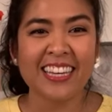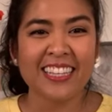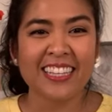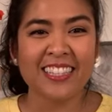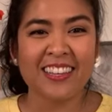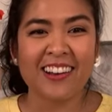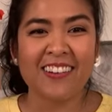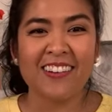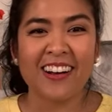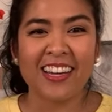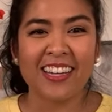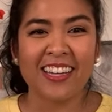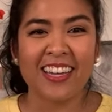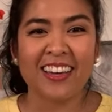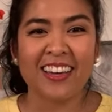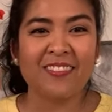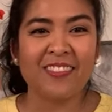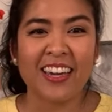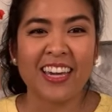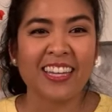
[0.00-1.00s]
So I
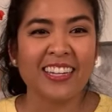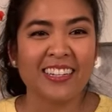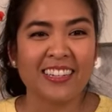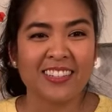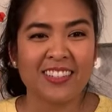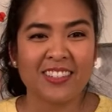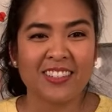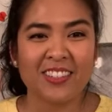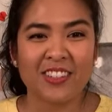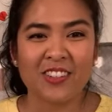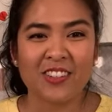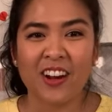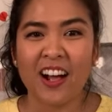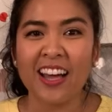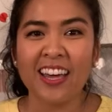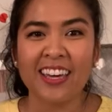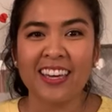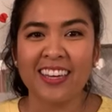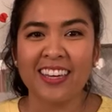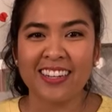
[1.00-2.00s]
can't wait to
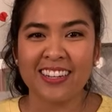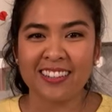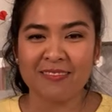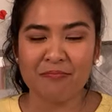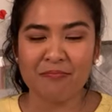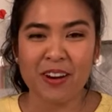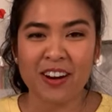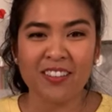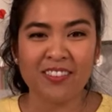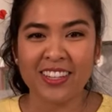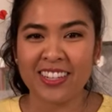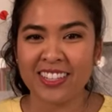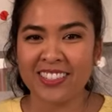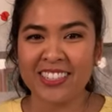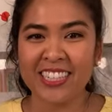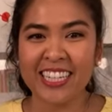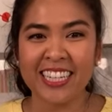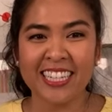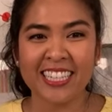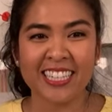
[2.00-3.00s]
try it. Perfect
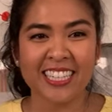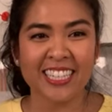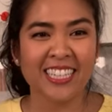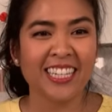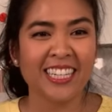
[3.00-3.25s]
treat.